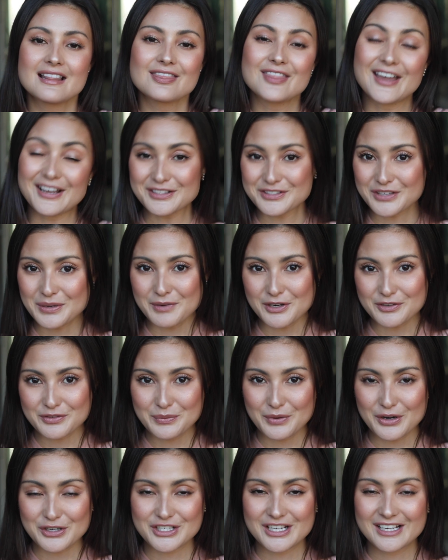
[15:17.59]
Thanks so much
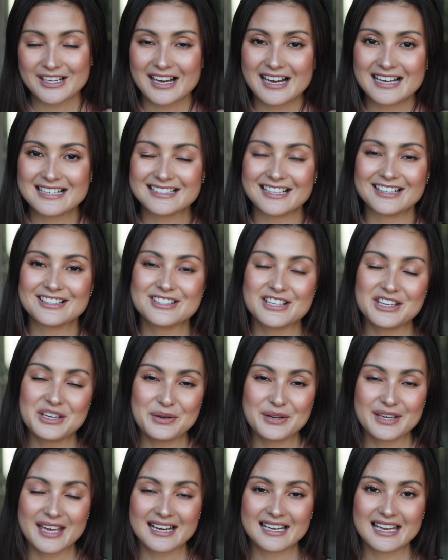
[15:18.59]
for watching, guys. I'll see
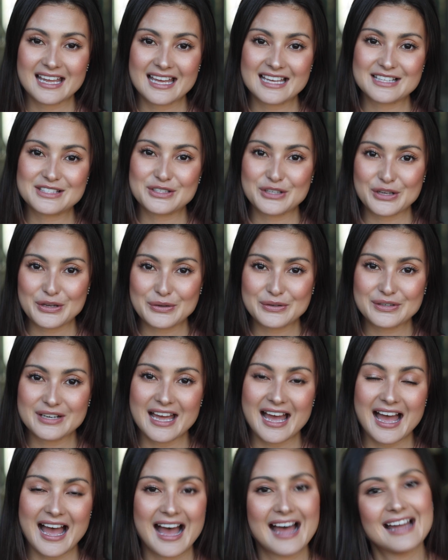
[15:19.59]
you again here
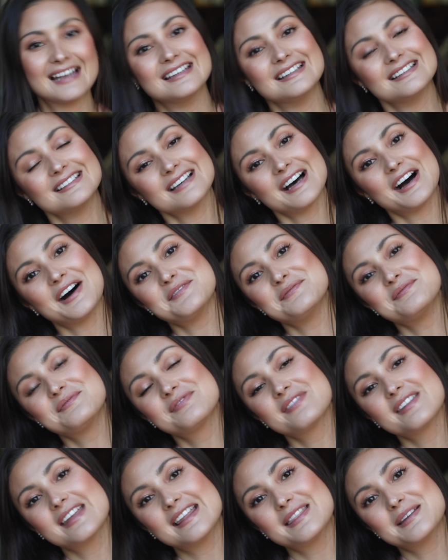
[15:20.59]
soon, and
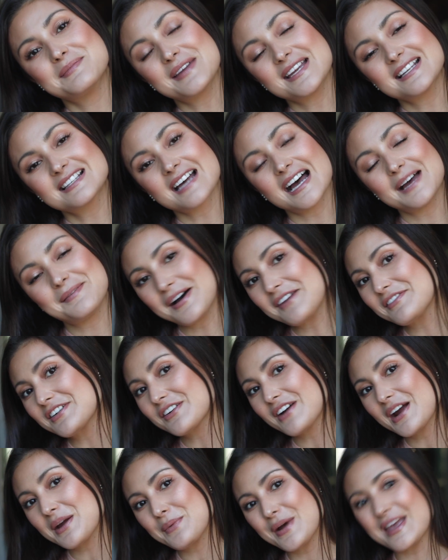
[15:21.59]
in the meantime, have a
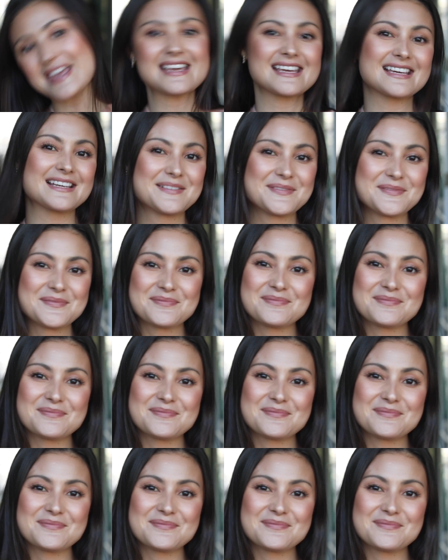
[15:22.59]
great week.